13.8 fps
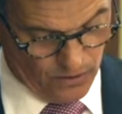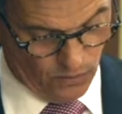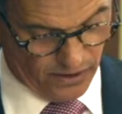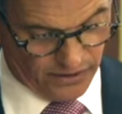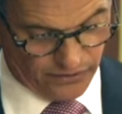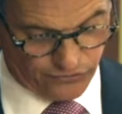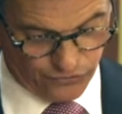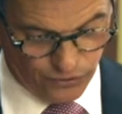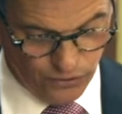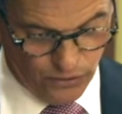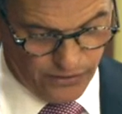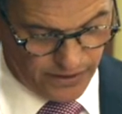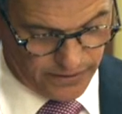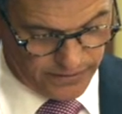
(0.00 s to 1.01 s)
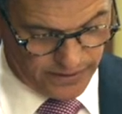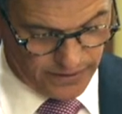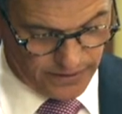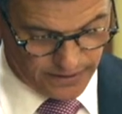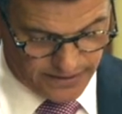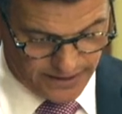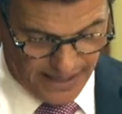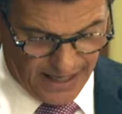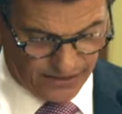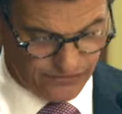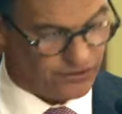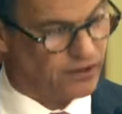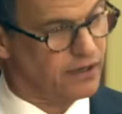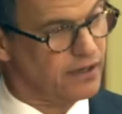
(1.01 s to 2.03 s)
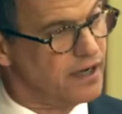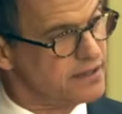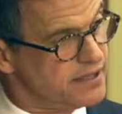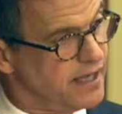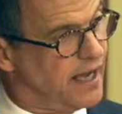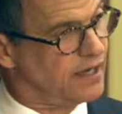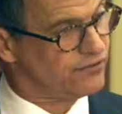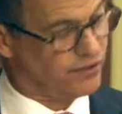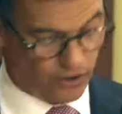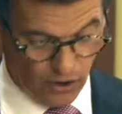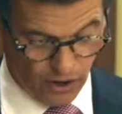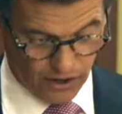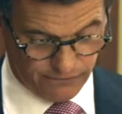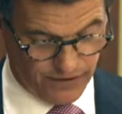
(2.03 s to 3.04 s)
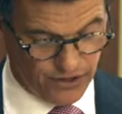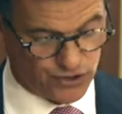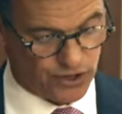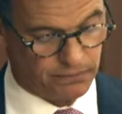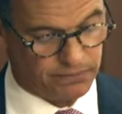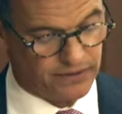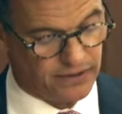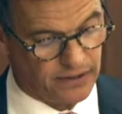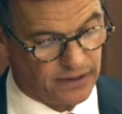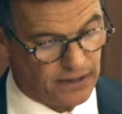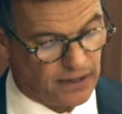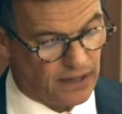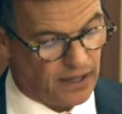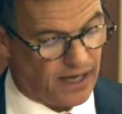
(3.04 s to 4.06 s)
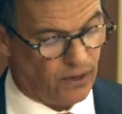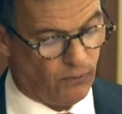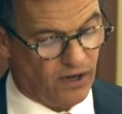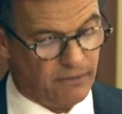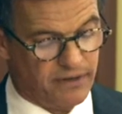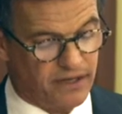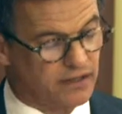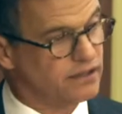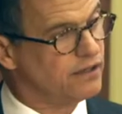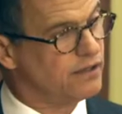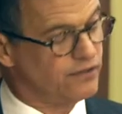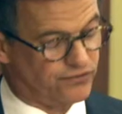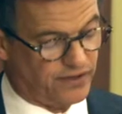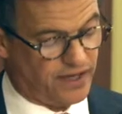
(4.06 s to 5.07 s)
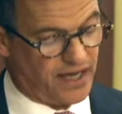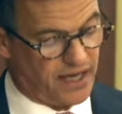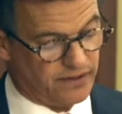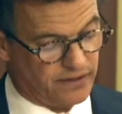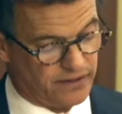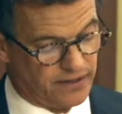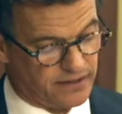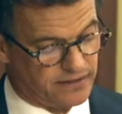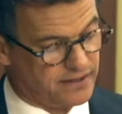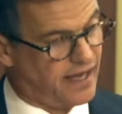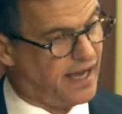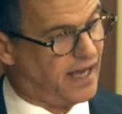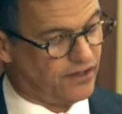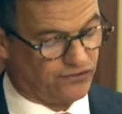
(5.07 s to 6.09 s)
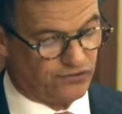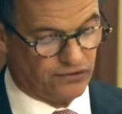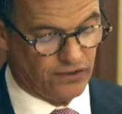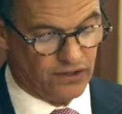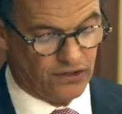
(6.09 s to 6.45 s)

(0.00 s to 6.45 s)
While it's true that the attacks are attacks on all of Egypt, I want to be clear in saying that the attacks